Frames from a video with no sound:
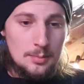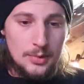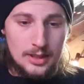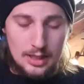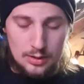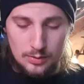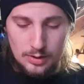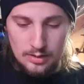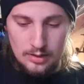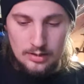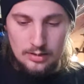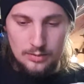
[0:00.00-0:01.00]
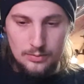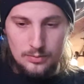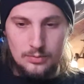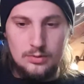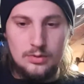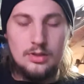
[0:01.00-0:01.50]
But as we
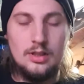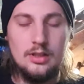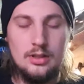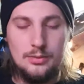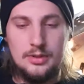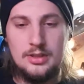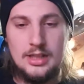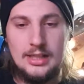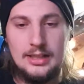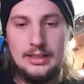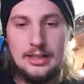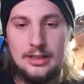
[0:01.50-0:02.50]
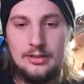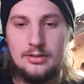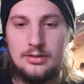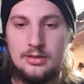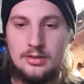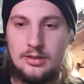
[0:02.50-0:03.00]
were standing
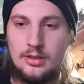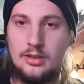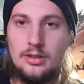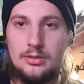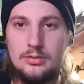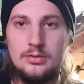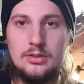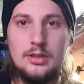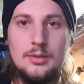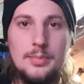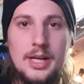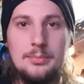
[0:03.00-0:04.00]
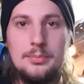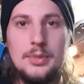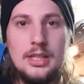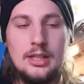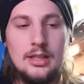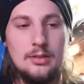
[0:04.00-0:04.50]
there, you know, the band
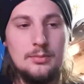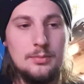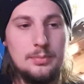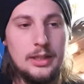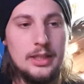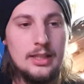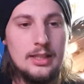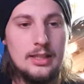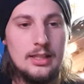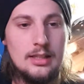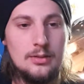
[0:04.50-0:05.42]
began playing,